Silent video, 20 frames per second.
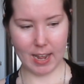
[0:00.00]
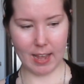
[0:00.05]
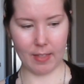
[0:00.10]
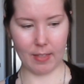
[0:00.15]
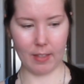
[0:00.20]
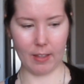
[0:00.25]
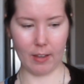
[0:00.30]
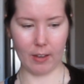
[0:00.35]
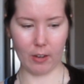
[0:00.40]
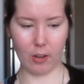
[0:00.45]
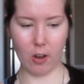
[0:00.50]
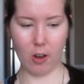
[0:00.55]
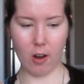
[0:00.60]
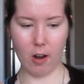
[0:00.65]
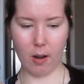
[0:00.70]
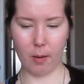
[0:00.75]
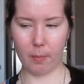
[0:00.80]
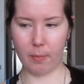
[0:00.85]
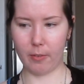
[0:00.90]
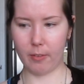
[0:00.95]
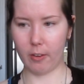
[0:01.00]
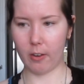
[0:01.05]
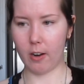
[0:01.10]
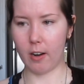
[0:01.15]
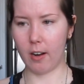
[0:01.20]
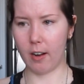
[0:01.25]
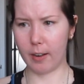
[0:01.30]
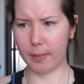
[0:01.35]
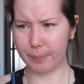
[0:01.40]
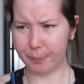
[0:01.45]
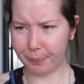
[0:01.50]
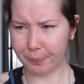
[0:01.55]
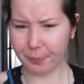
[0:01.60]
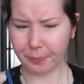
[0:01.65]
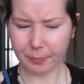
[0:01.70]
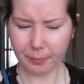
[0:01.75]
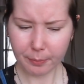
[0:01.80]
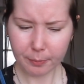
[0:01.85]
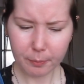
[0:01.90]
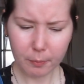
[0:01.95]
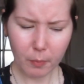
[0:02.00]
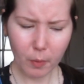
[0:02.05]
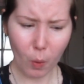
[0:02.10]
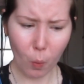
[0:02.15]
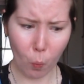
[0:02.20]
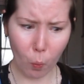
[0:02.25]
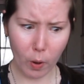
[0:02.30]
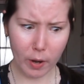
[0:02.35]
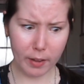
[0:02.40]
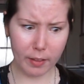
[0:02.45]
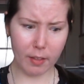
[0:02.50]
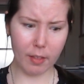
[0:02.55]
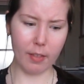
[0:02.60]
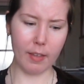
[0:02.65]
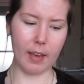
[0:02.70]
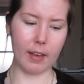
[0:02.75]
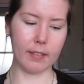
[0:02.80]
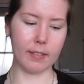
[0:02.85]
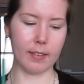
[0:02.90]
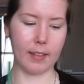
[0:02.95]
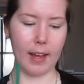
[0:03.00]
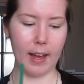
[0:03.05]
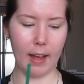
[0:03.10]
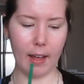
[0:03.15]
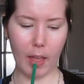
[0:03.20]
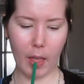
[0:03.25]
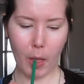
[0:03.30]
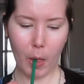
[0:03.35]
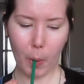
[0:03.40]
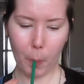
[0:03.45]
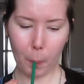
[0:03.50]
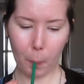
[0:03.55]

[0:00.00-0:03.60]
And the carbs are one of the things that